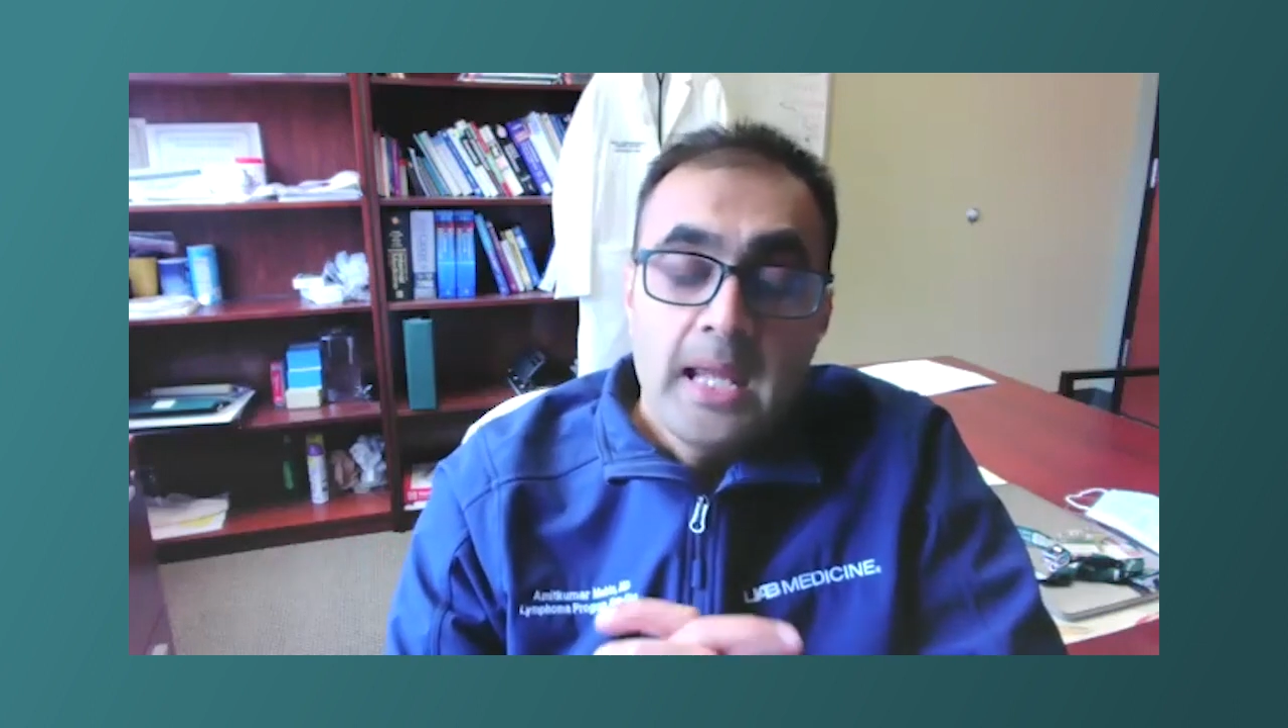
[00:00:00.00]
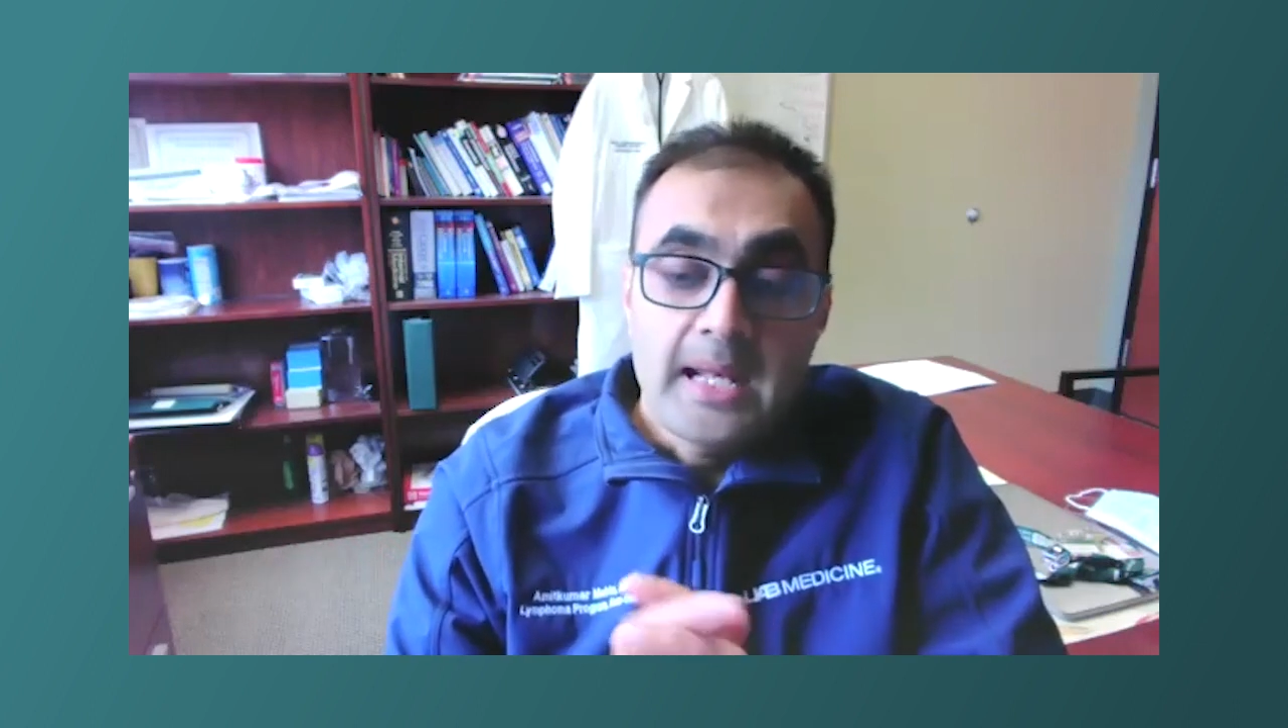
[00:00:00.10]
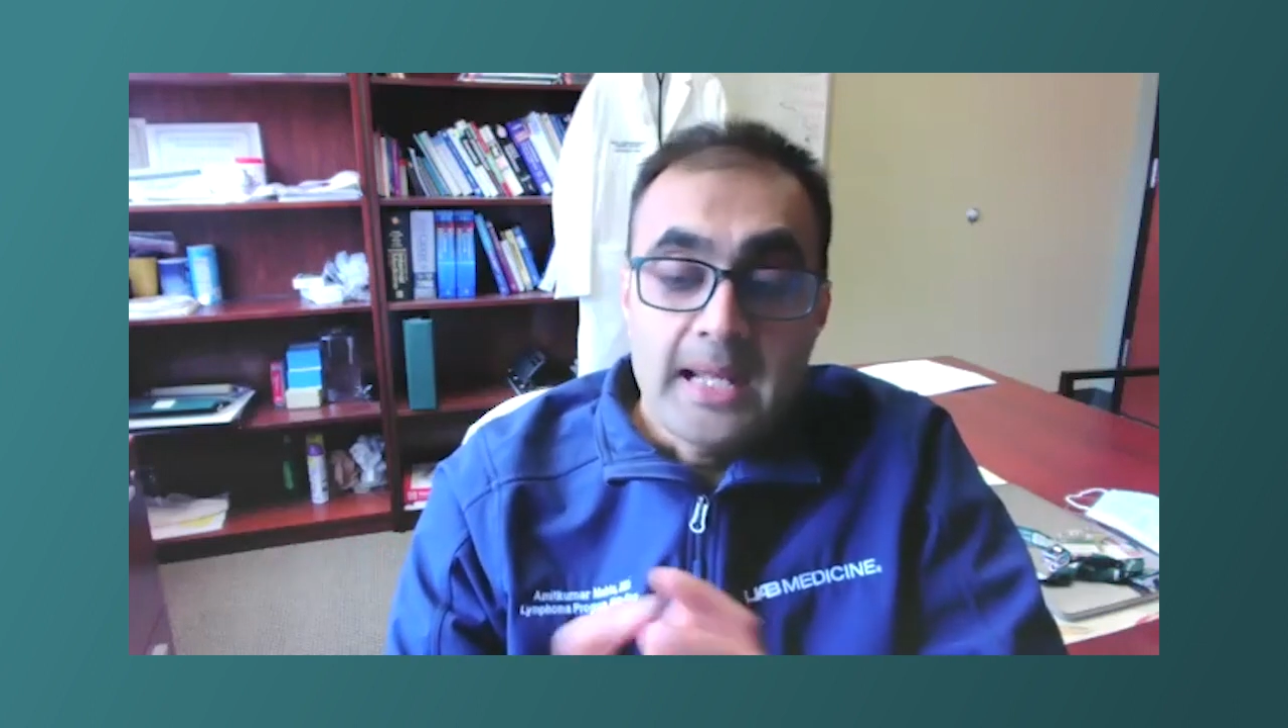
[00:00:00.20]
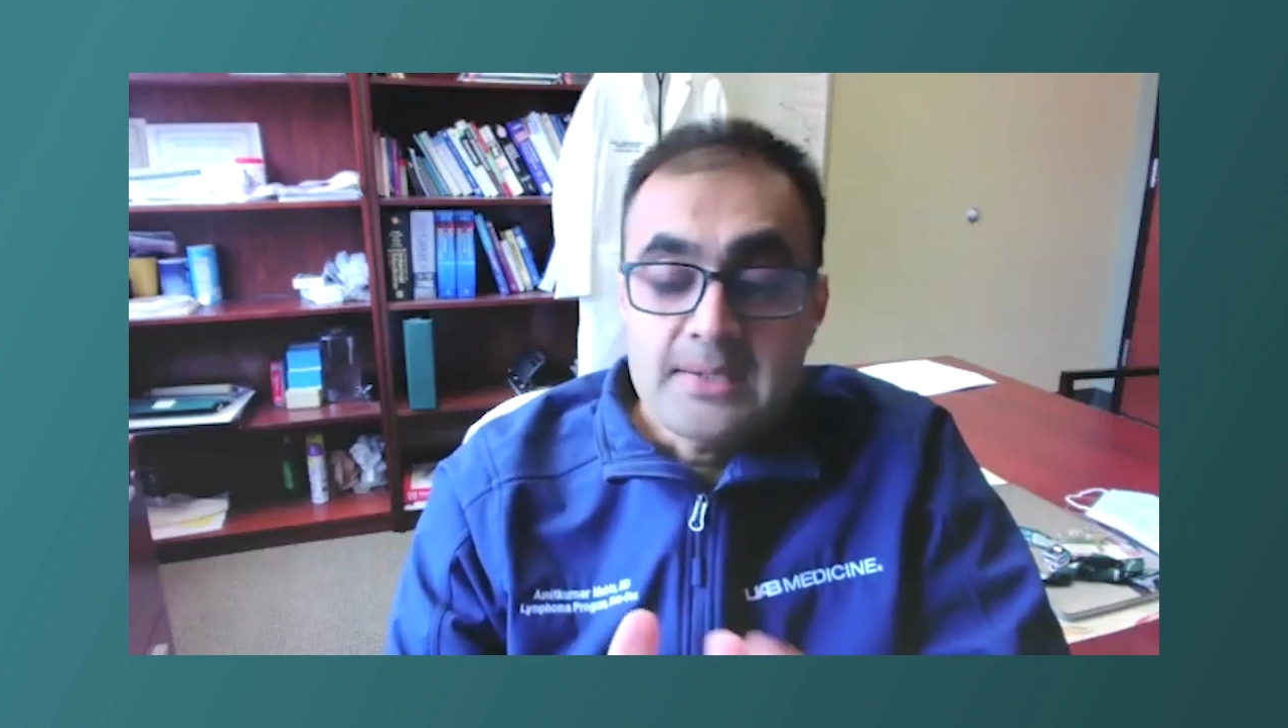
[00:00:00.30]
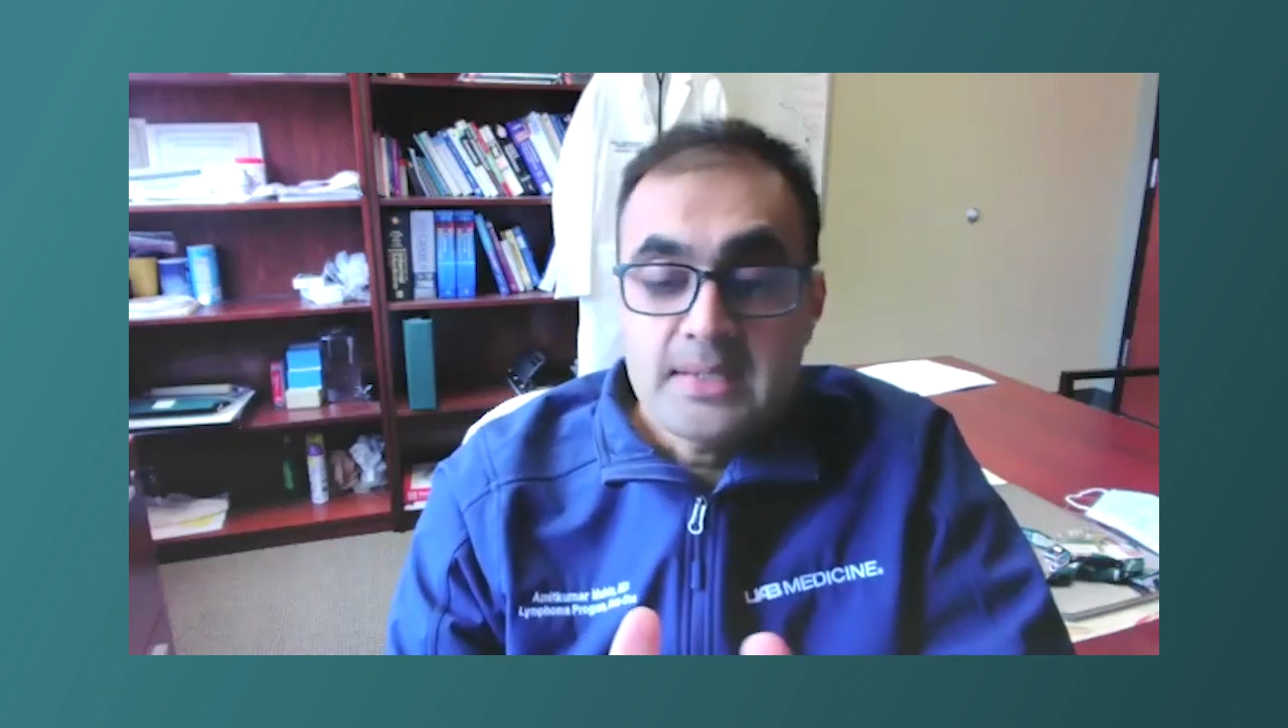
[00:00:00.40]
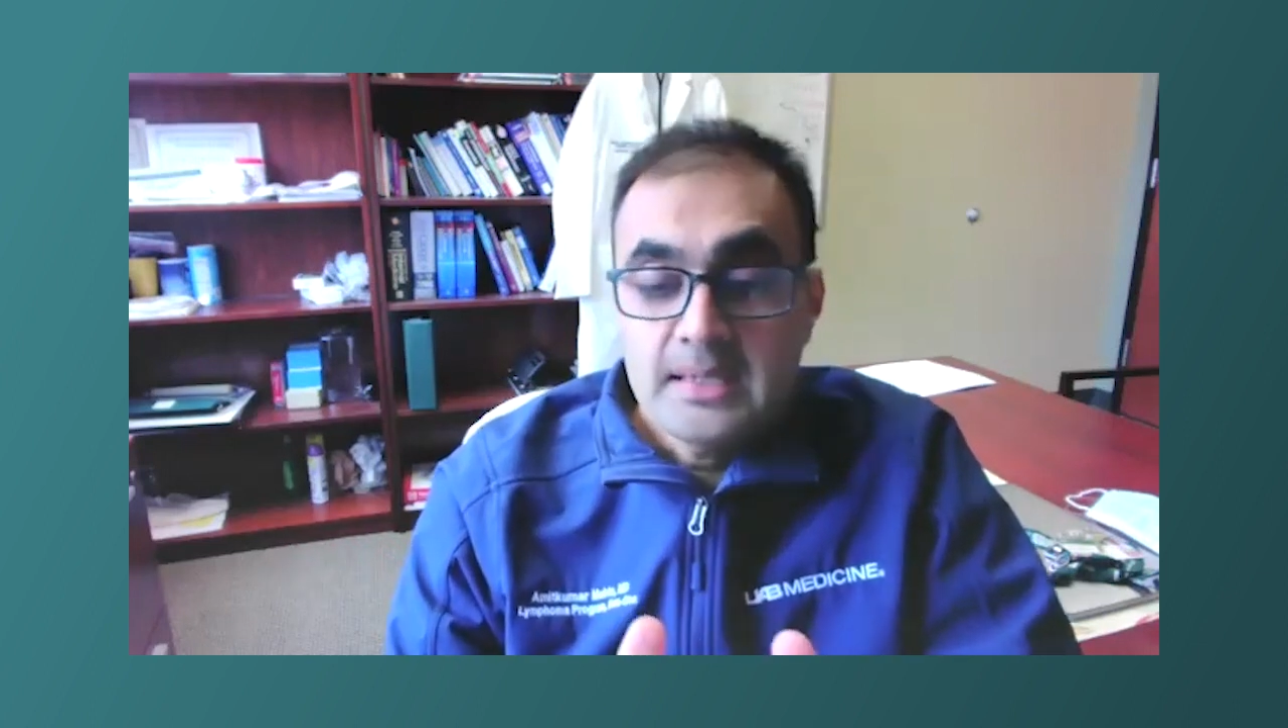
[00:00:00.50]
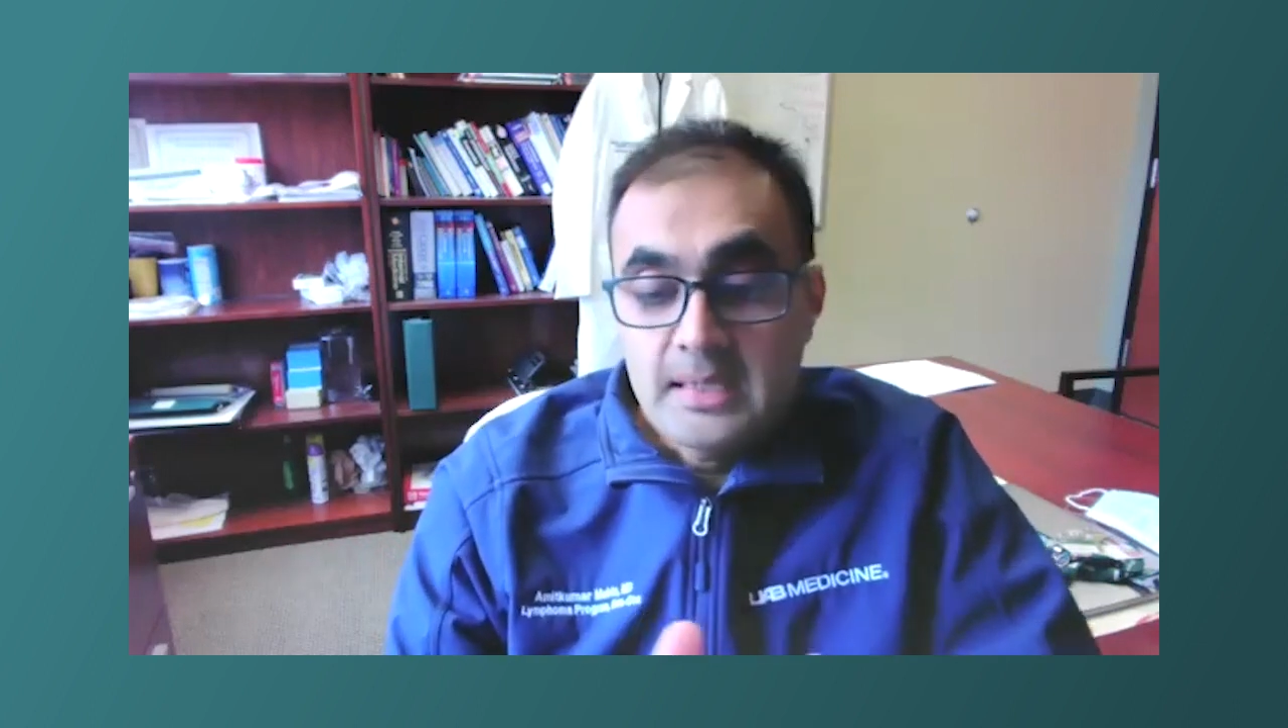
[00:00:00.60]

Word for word: And I say